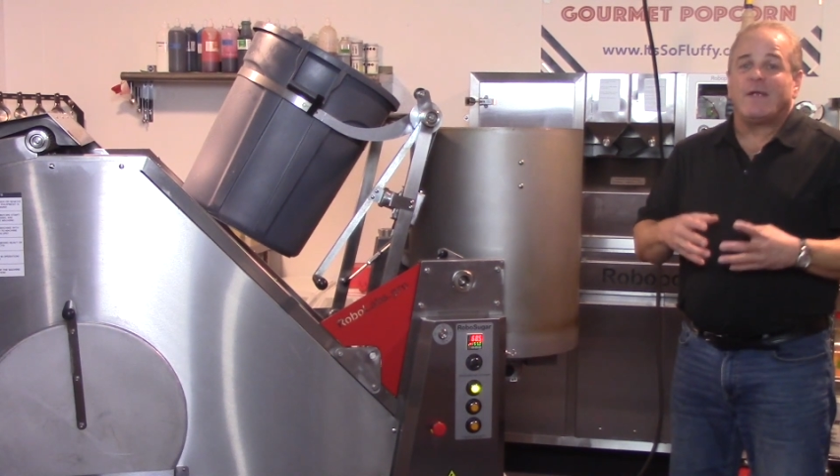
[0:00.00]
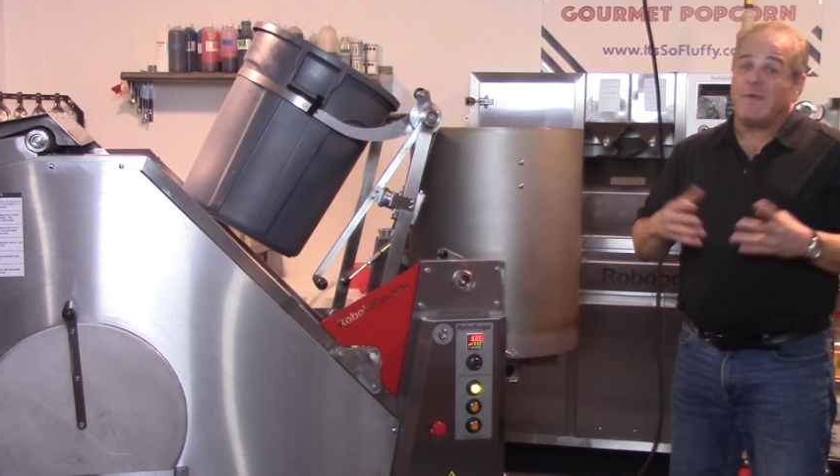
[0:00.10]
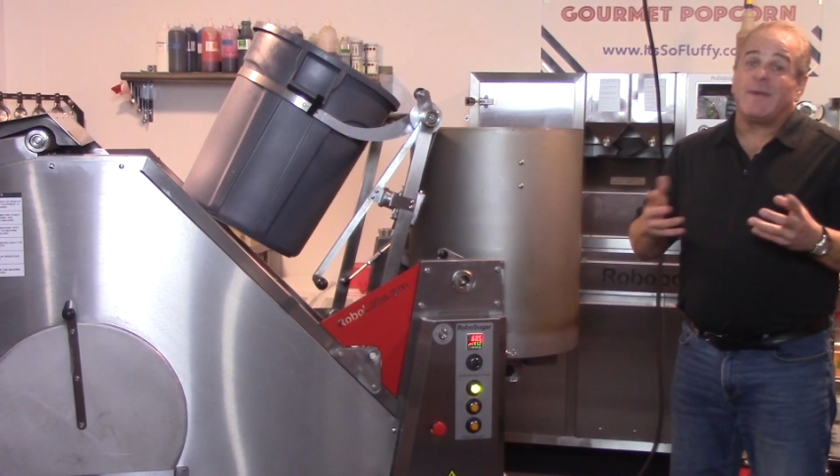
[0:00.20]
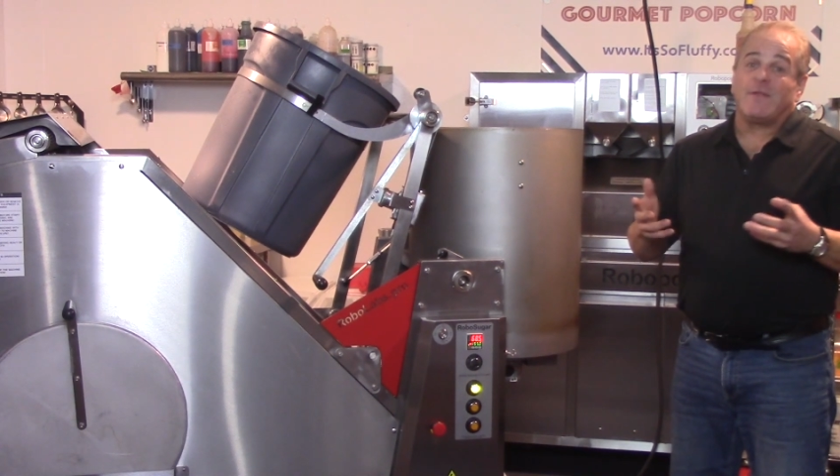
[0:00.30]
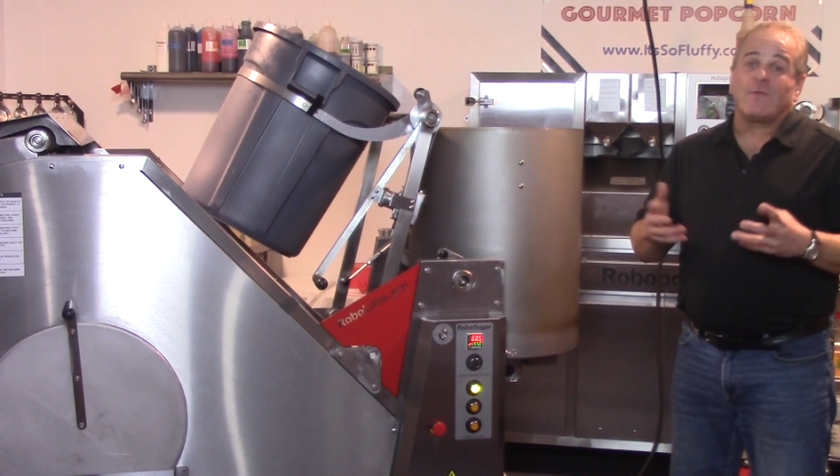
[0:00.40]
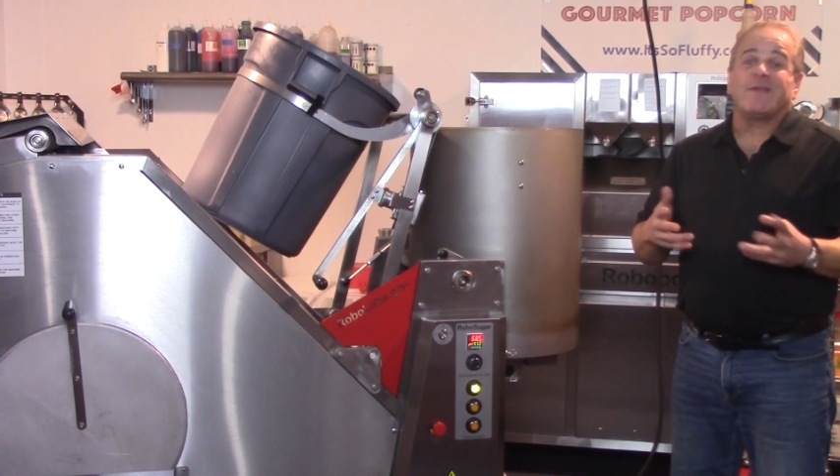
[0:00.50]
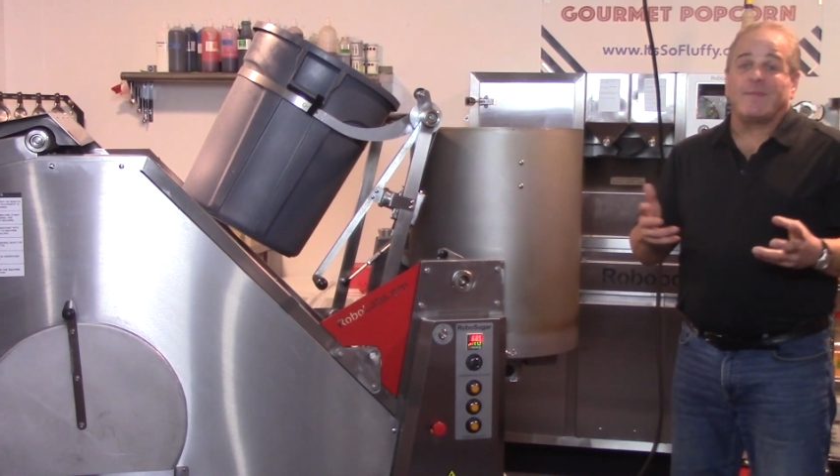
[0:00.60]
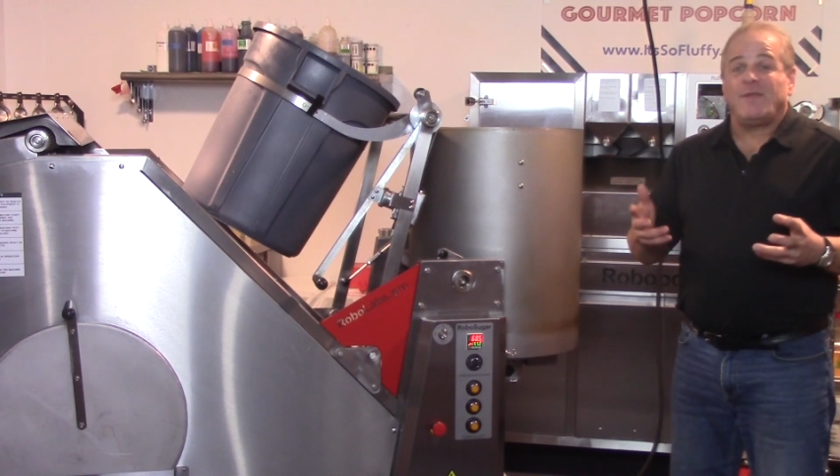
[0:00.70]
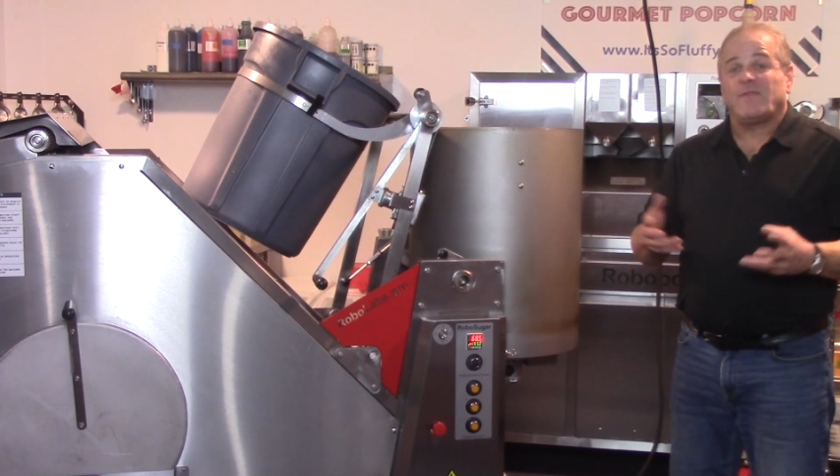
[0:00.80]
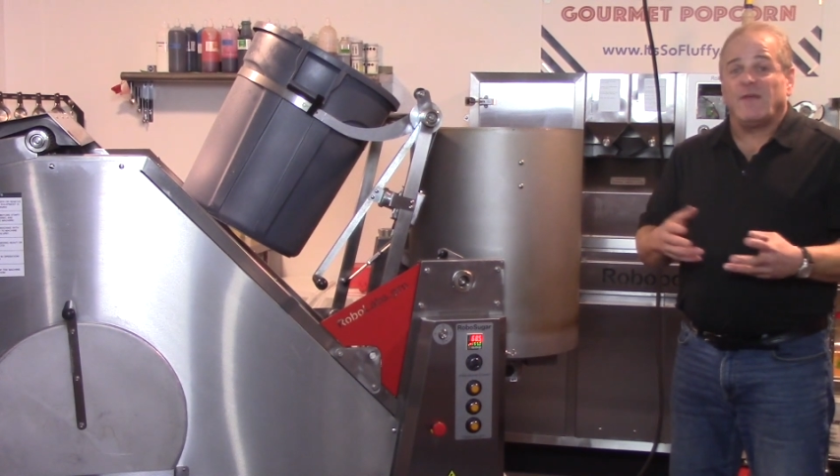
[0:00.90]
everybody's
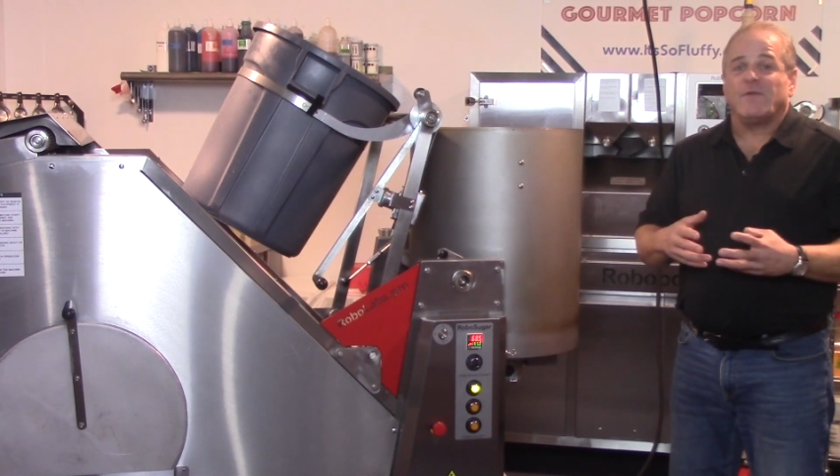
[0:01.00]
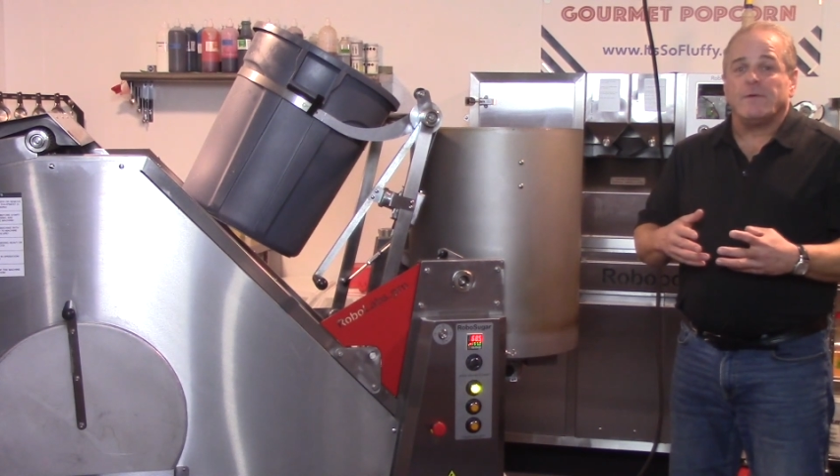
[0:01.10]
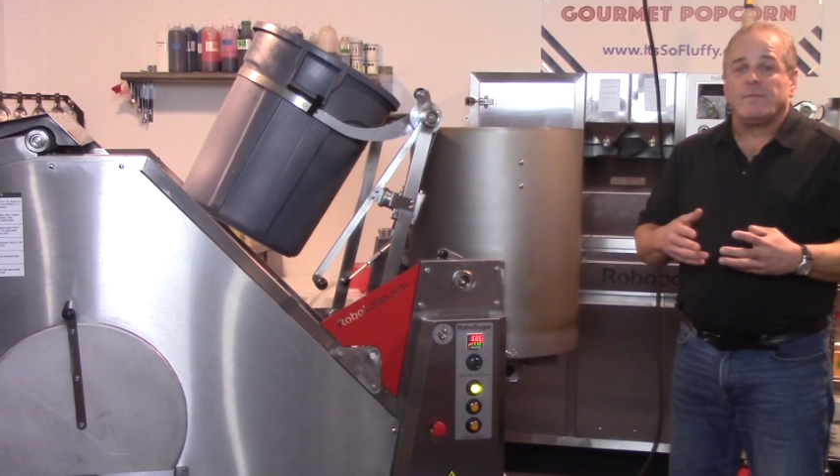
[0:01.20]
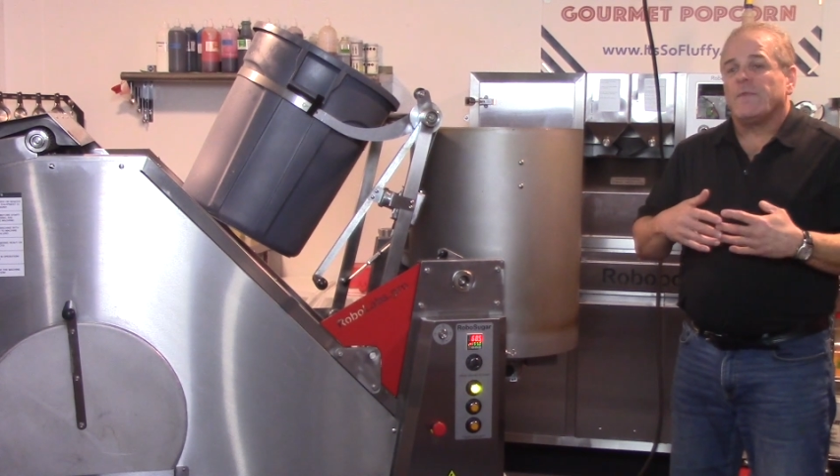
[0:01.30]
recipe is different.